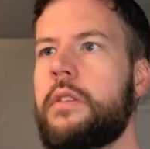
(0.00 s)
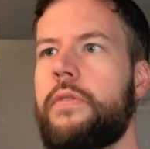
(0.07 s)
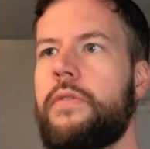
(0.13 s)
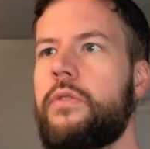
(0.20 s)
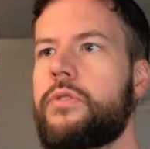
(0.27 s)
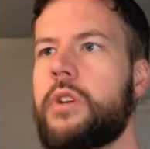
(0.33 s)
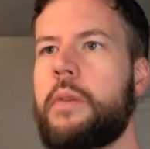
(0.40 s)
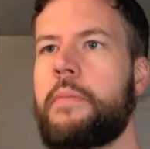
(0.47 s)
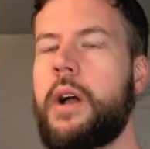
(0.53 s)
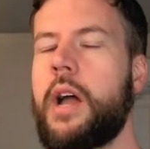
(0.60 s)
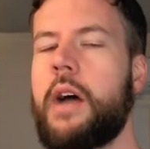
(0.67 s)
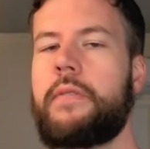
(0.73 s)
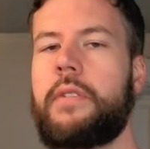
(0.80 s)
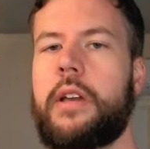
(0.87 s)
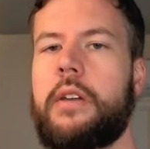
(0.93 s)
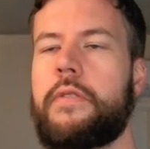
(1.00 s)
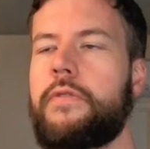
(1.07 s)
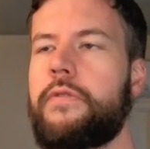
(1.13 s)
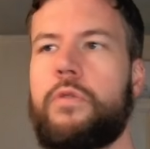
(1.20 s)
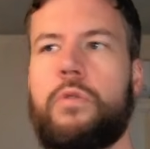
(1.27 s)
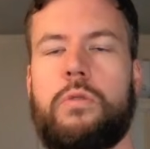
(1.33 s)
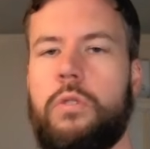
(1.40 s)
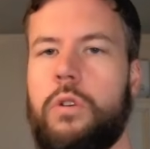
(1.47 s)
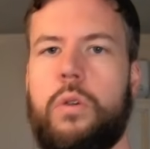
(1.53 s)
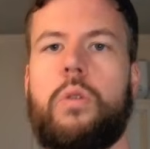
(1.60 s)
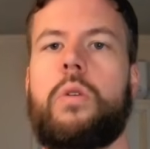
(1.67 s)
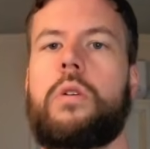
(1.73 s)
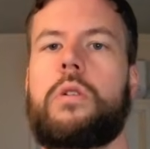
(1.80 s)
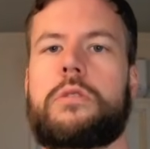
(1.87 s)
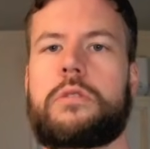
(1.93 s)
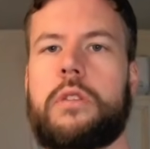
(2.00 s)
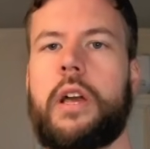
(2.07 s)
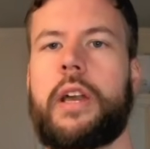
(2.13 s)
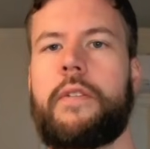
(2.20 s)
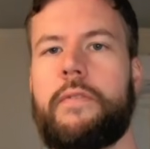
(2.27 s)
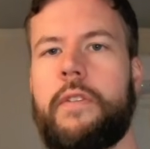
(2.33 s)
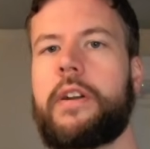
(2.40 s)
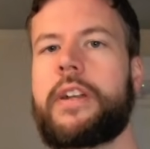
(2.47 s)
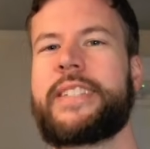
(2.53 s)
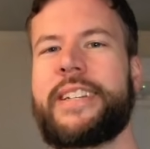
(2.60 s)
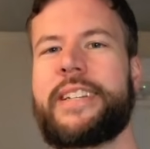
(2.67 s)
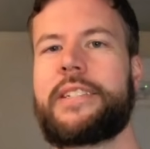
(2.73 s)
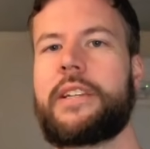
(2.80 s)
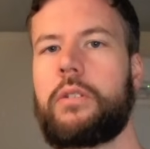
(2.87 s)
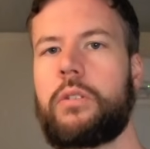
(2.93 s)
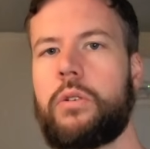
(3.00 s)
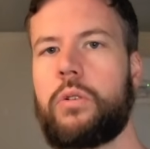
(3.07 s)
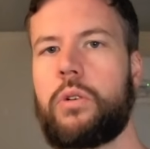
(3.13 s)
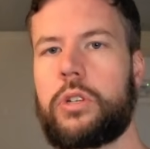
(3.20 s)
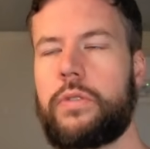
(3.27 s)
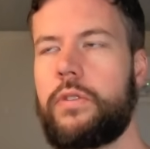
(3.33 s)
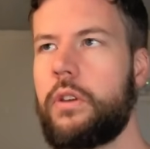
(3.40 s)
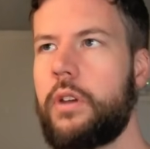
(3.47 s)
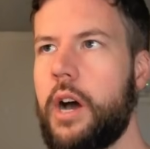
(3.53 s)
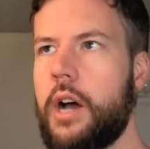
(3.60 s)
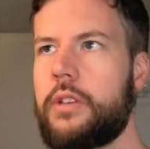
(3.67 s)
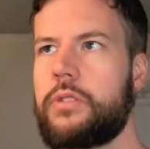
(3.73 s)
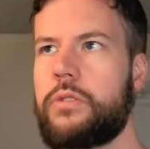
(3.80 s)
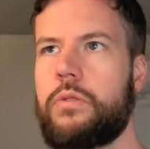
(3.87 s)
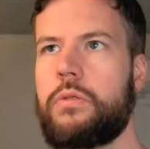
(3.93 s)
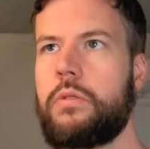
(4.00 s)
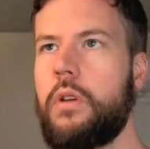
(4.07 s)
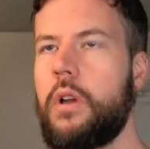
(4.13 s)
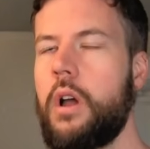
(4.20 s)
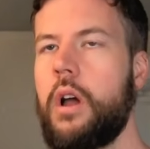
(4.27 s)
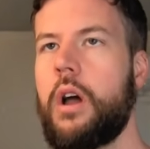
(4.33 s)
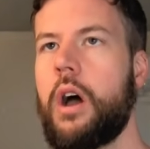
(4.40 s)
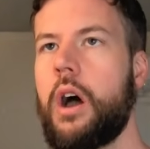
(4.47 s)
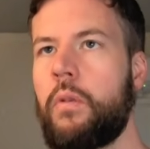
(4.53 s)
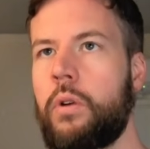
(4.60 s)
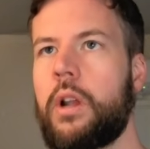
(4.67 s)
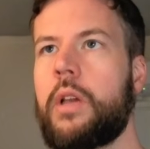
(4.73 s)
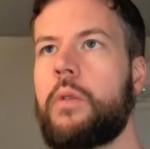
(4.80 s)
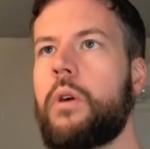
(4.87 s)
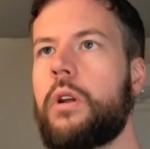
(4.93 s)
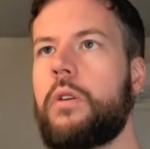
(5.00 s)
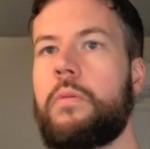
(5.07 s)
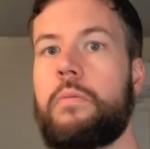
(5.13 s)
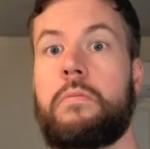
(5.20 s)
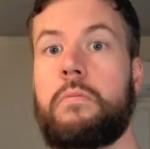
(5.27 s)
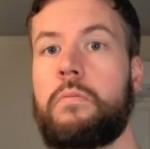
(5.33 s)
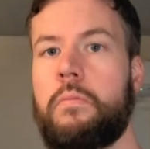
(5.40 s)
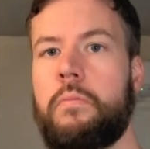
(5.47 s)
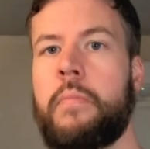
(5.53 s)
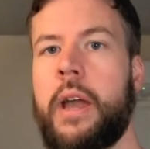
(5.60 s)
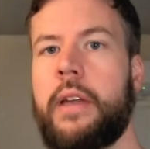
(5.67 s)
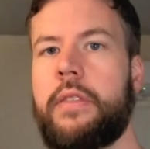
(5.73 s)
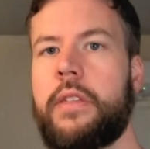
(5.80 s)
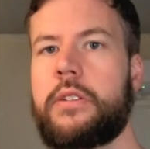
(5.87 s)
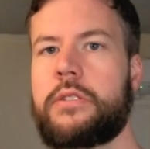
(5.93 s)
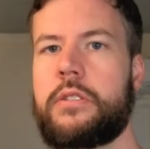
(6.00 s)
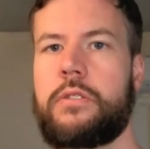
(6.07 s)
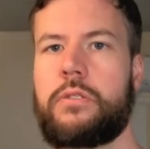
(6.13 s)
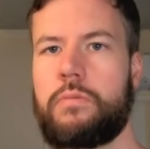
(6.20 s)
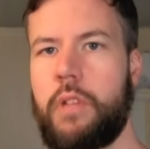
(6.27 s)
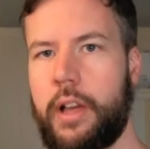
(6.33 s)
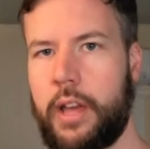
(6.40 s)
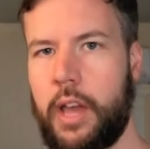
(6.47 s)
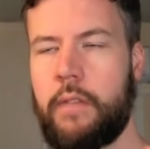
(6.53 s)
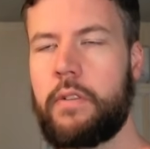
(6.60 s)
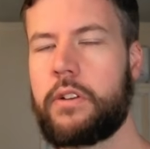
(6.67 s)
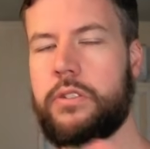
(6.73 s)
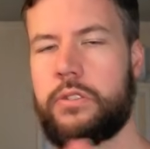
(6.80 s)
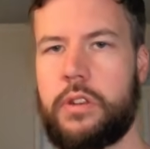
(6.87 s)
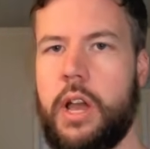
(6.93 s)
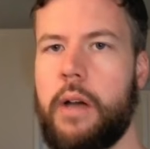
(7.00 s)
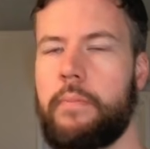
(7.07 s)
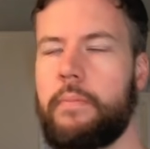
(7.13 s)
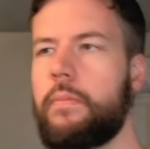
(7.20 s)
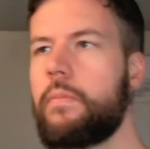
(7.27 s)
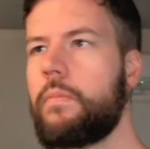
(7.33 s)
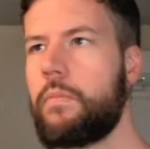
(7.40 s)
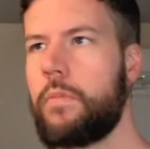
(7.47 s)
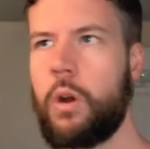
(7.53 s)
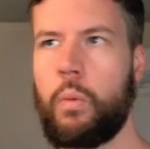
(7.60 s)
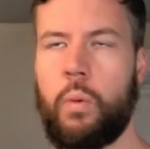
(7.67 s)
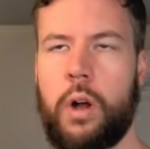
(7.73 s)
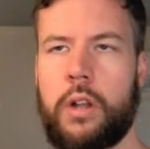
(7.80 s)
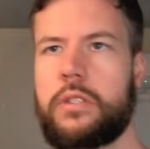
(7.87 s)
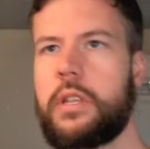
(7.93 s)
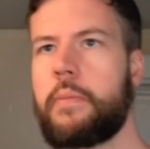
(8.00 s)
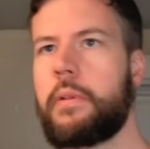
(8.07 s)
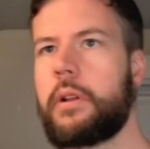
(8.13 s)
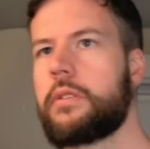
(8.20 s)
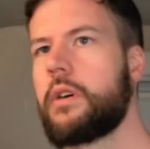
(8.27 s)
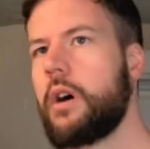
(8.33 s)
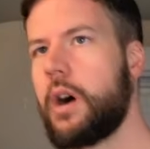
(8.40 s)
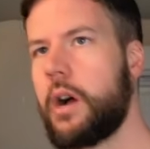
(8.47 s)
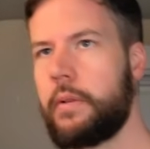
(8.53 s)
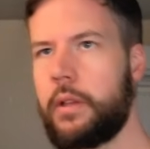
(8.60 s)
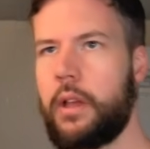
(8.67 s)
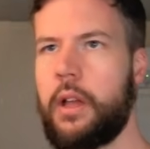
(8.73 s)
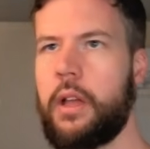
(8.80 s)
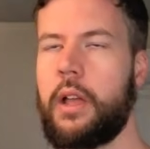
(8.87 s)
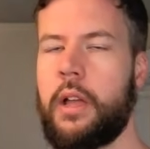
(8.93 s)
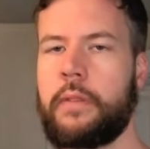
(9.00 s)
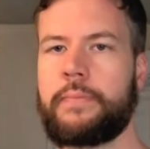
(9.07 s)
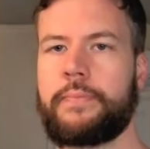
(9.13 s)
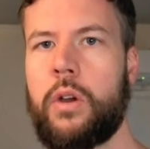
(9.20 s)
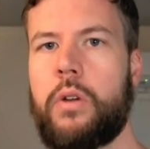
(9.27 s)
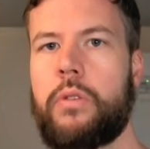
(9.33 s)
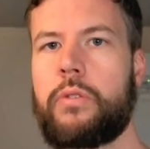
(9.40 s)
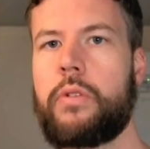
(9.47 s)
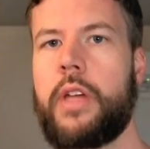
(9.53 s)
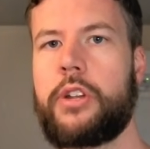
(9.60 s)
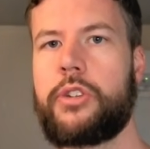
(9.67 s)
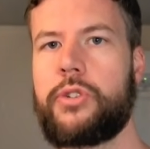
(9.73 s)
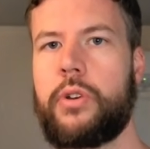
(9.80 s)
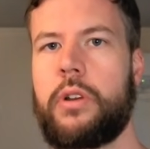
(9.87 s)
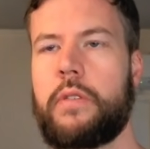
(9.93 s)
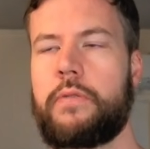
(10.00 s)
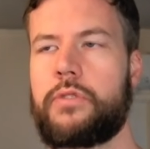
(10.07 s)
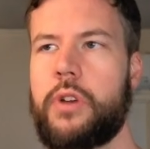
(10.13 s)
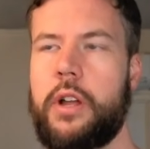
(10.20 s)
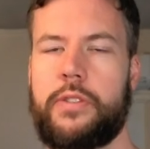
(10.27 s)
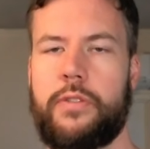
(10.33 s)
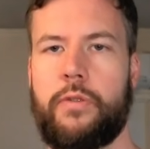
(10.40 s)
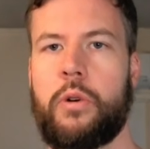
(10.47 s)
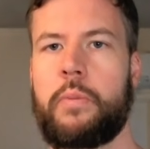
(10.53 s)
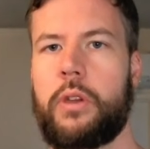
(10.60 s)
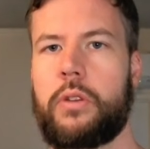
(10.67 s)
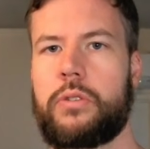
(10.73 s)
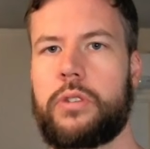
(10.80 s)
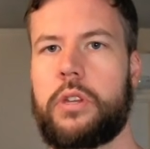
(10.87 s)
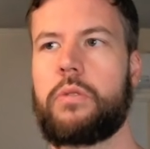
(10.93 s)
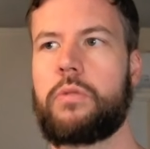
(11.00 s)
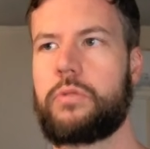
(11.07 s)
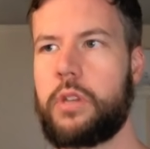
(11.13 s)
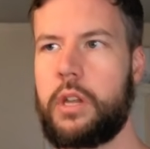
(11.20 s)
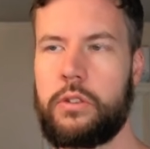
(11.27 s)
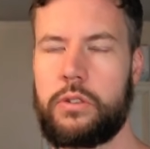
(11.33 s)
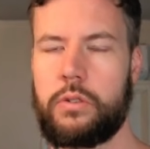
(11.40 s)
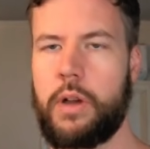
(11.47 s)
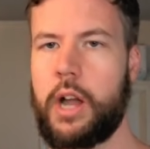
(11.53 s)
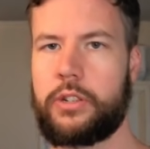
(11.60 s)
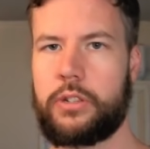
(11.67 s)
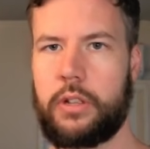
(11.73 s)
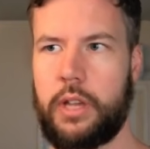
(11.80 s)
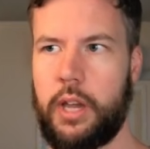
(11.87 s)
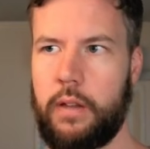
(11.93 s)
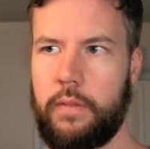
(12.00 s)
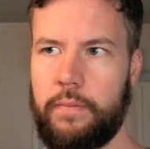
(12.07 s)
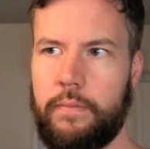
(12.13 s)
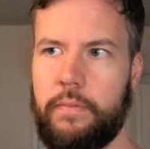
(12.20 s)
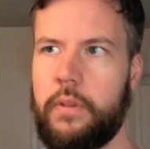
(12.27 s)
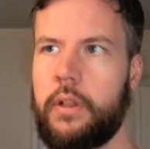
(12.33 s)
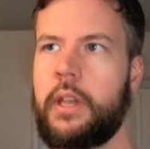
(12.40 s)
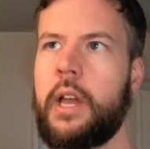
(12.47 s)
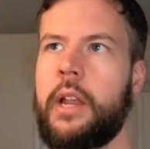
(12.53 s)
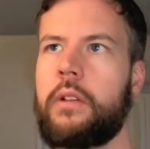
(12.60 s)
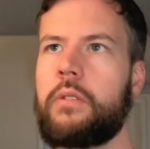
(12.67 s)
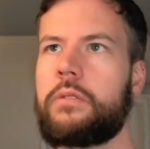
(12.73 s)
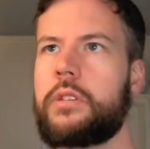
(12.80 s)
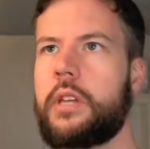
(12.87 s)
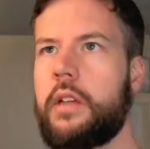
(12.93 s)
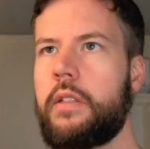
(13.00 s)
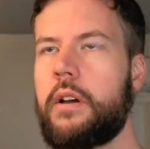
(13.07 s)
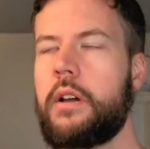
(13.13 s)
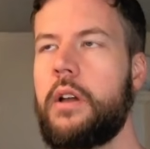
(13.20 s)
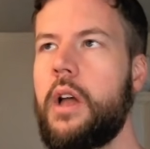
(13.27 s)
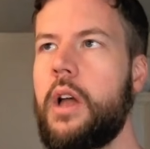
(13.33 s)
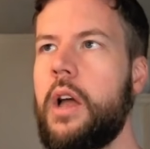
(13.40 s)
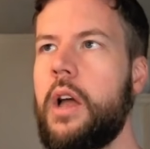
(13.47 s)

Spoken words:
In the future, I might have like a full course, like a very detailed course for you guys who really want to make this and do like every step, one step at a time, and go through that journey of transforming your skills into actually getting it all together.